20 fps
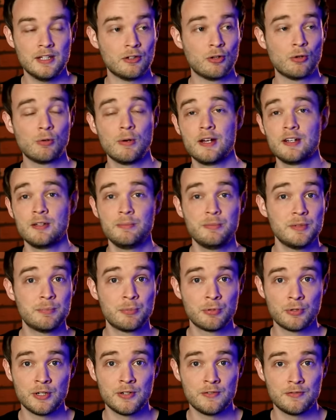incredibly
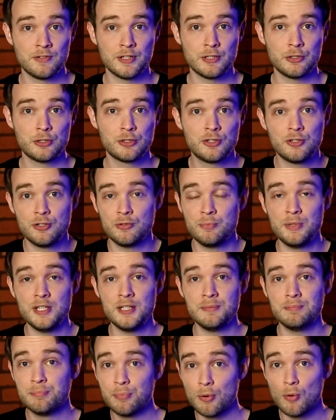privileged to
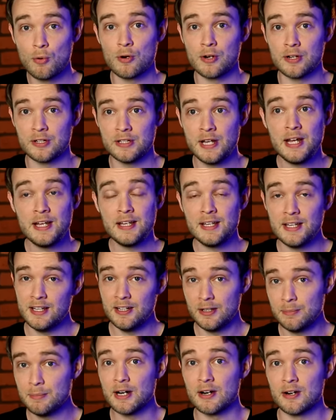be born
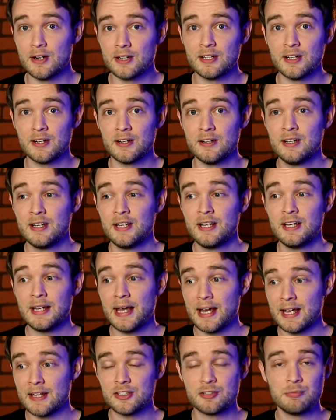in America
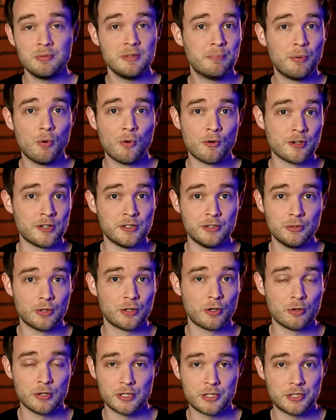and to be born into a
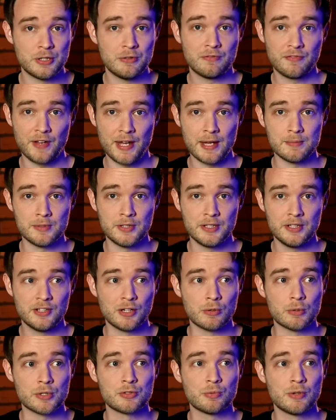Christian family.
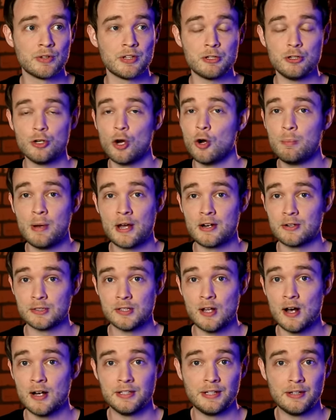There was really no better
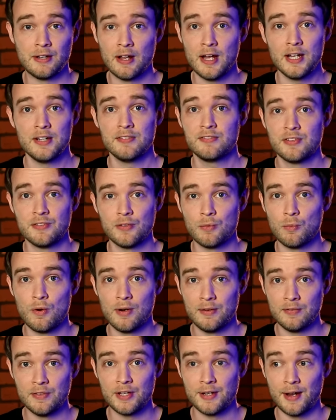lot in life than the
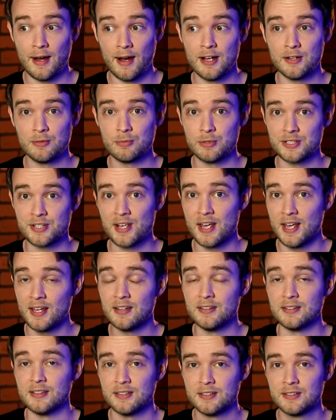one that I was
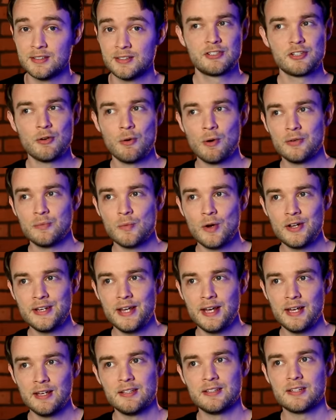handed. So, on one
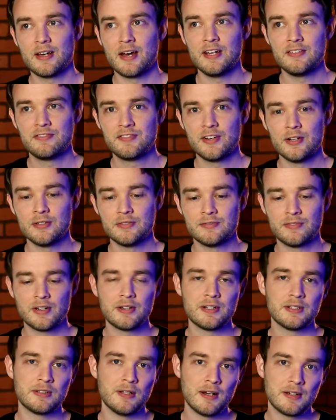hand, I felt
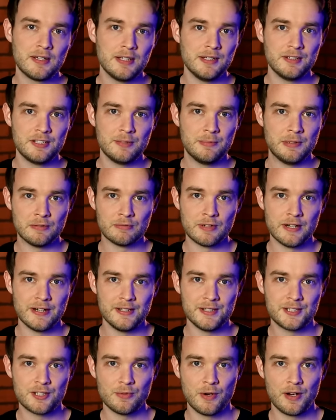very lucky to be
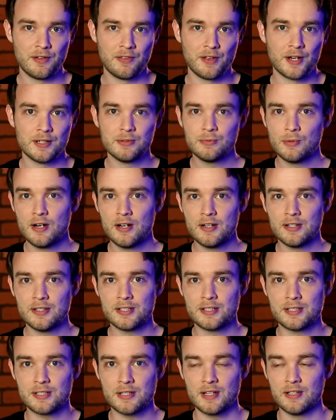raised the way that I
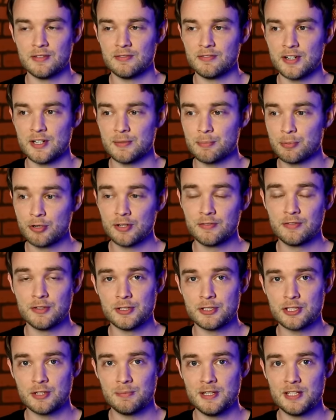was and very
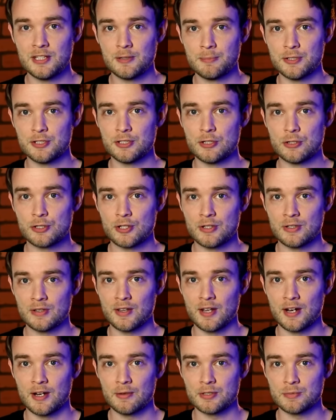privileged to be in the position
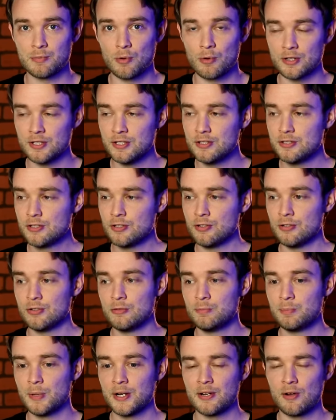that I was born
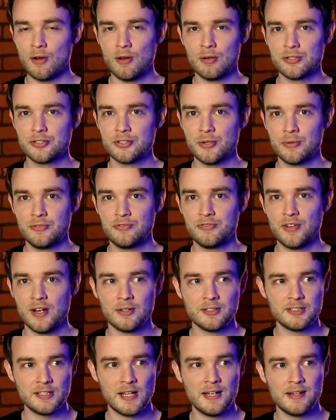into, but also
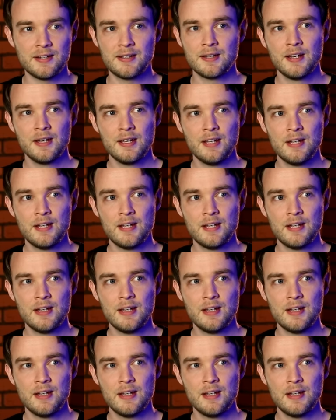felt like